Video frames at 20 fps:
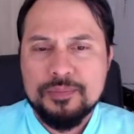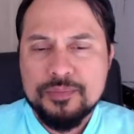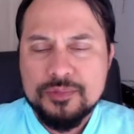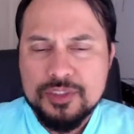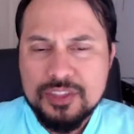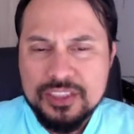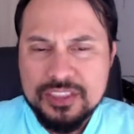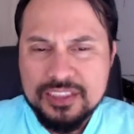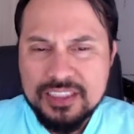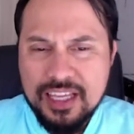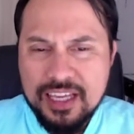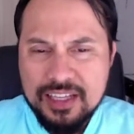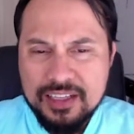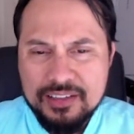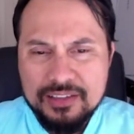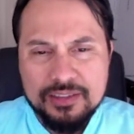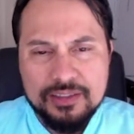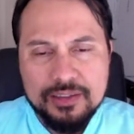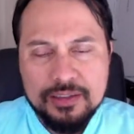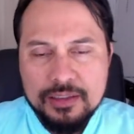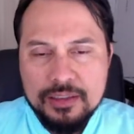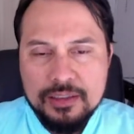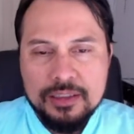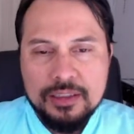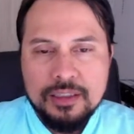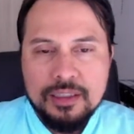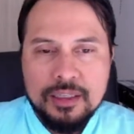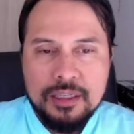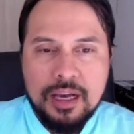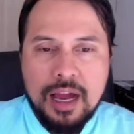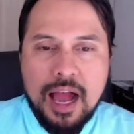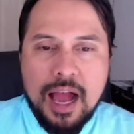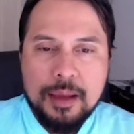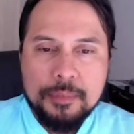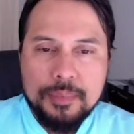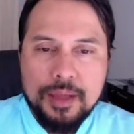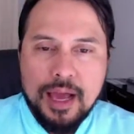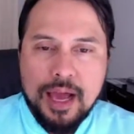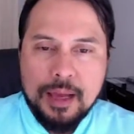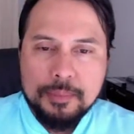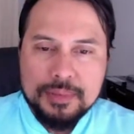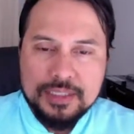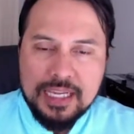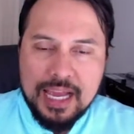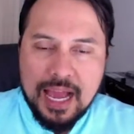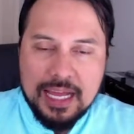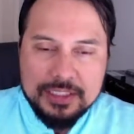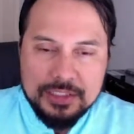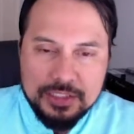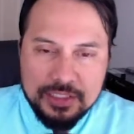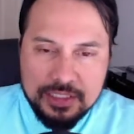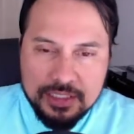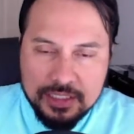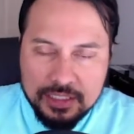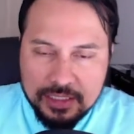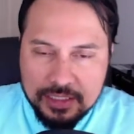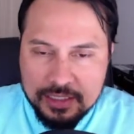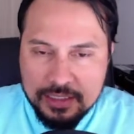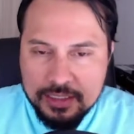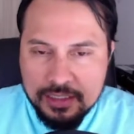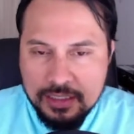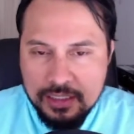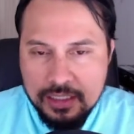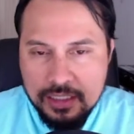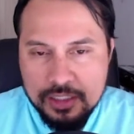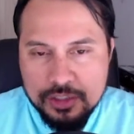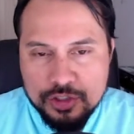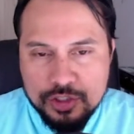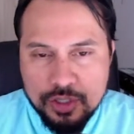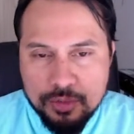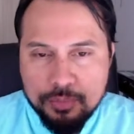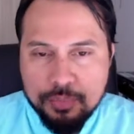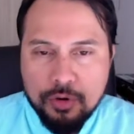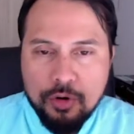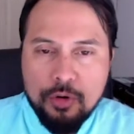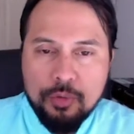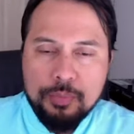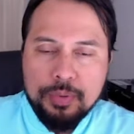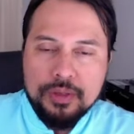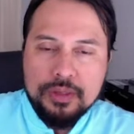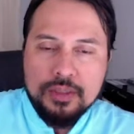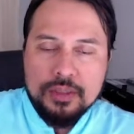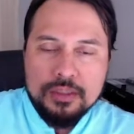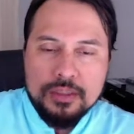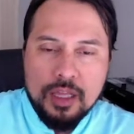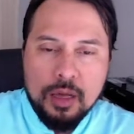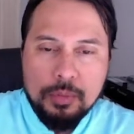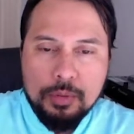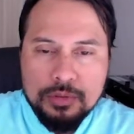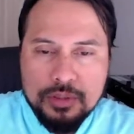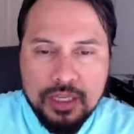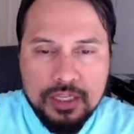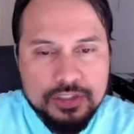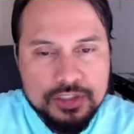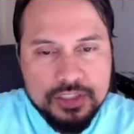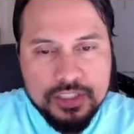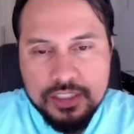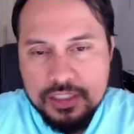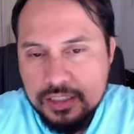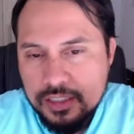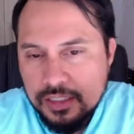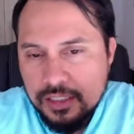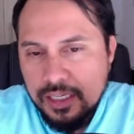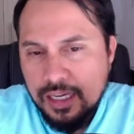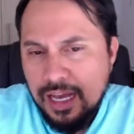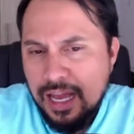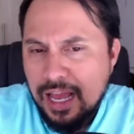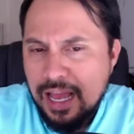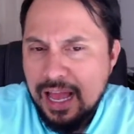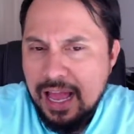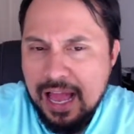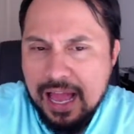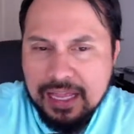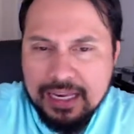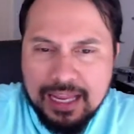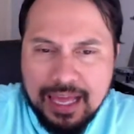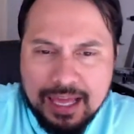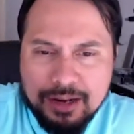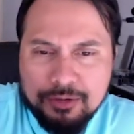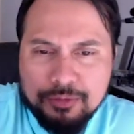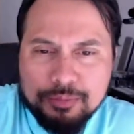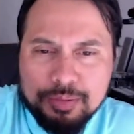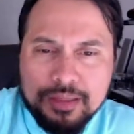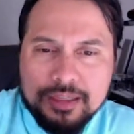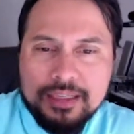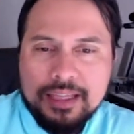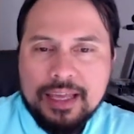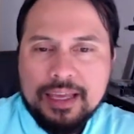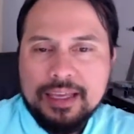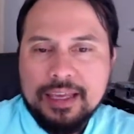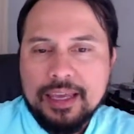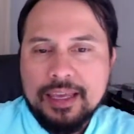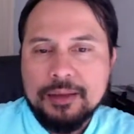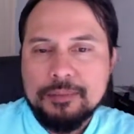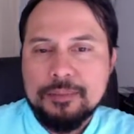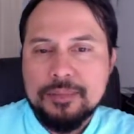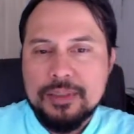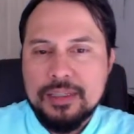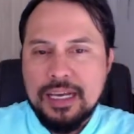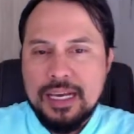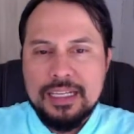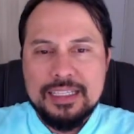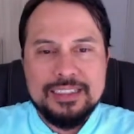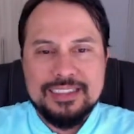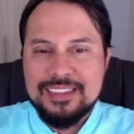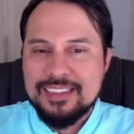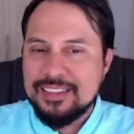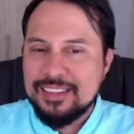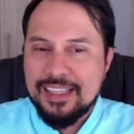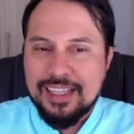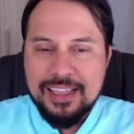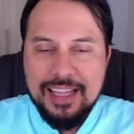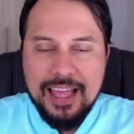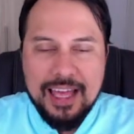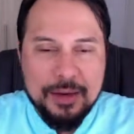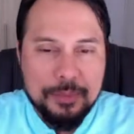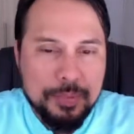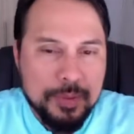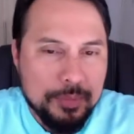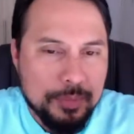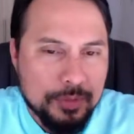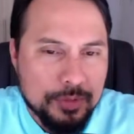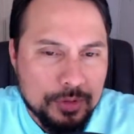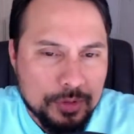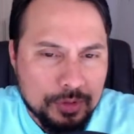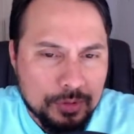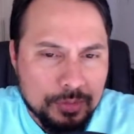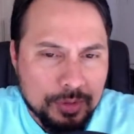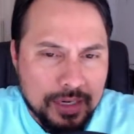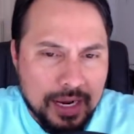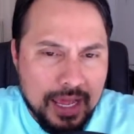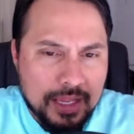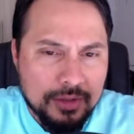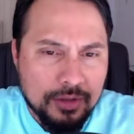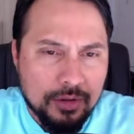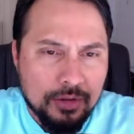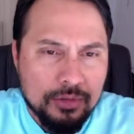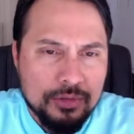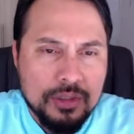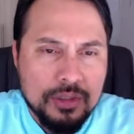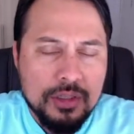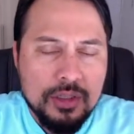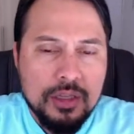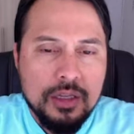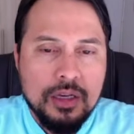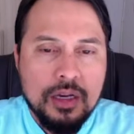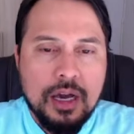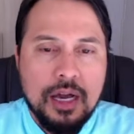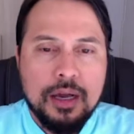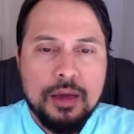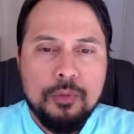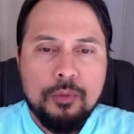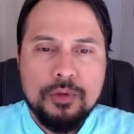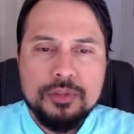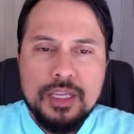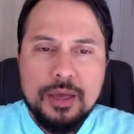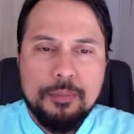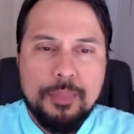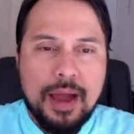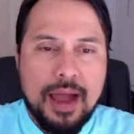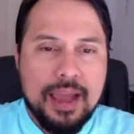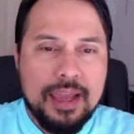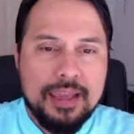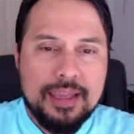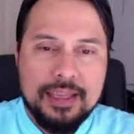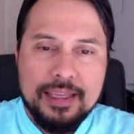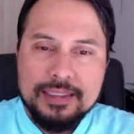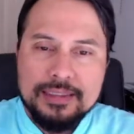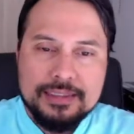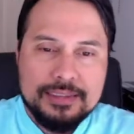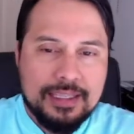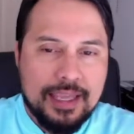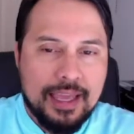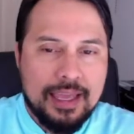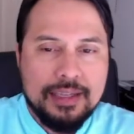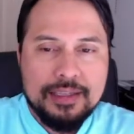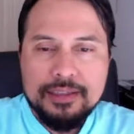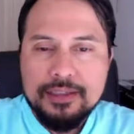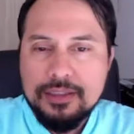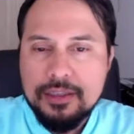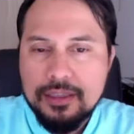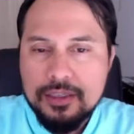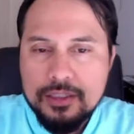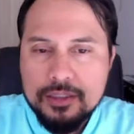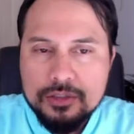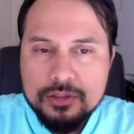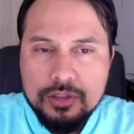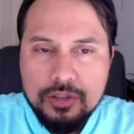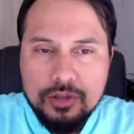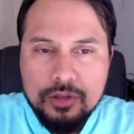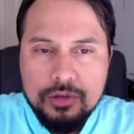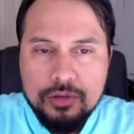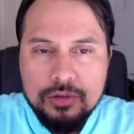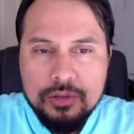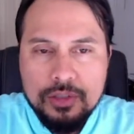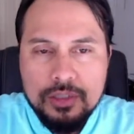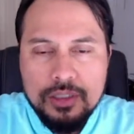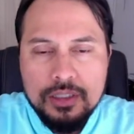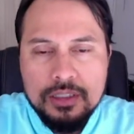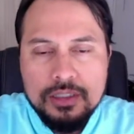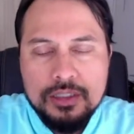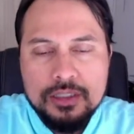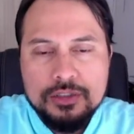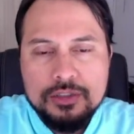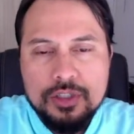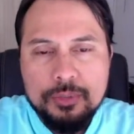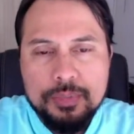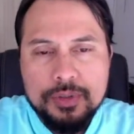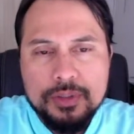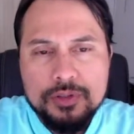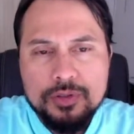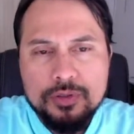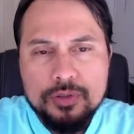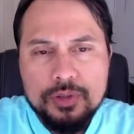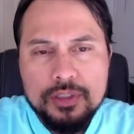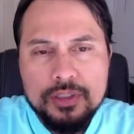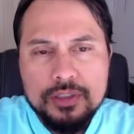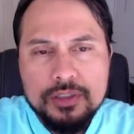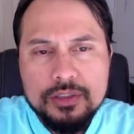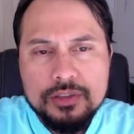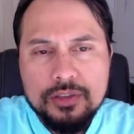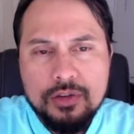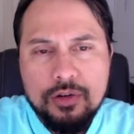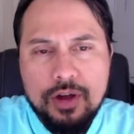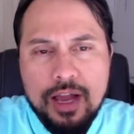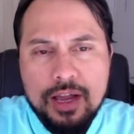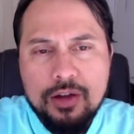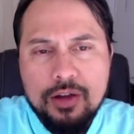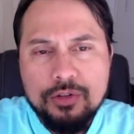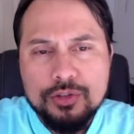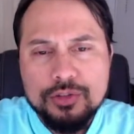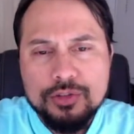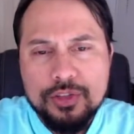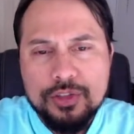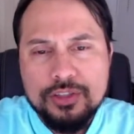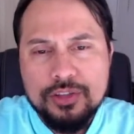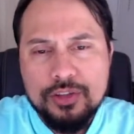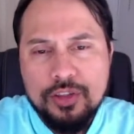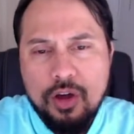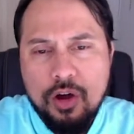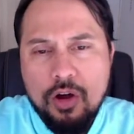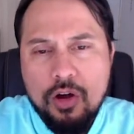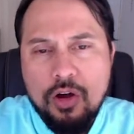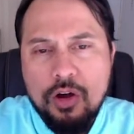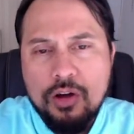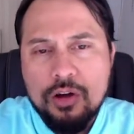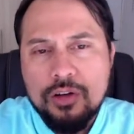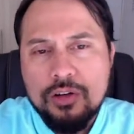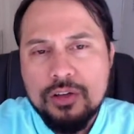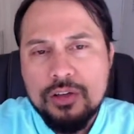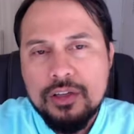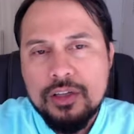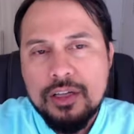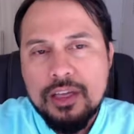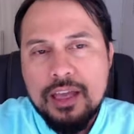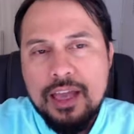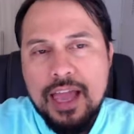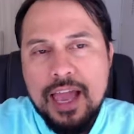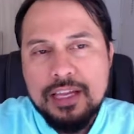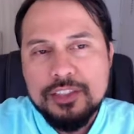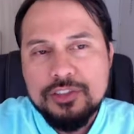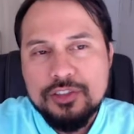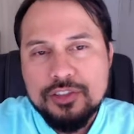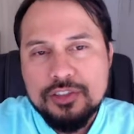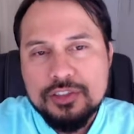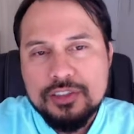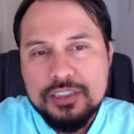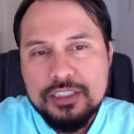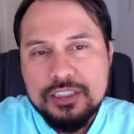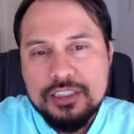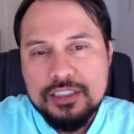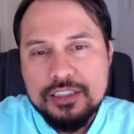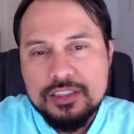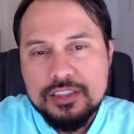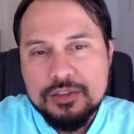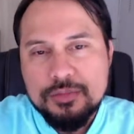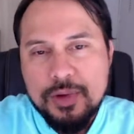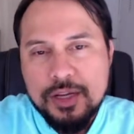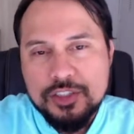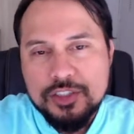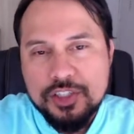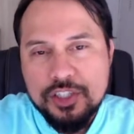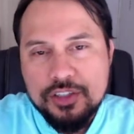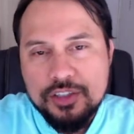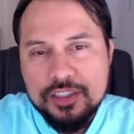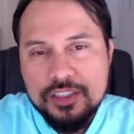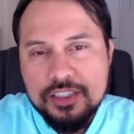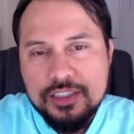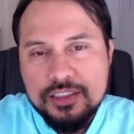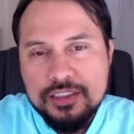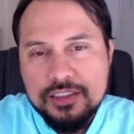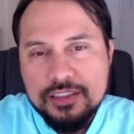Just that hopscotching and jump roping and double dutching. I don't play that game. A lot of people do, but I don't. Once I buy it, it's set. So let's jump into it. So I go straight to the all. As you can see, this is my journey.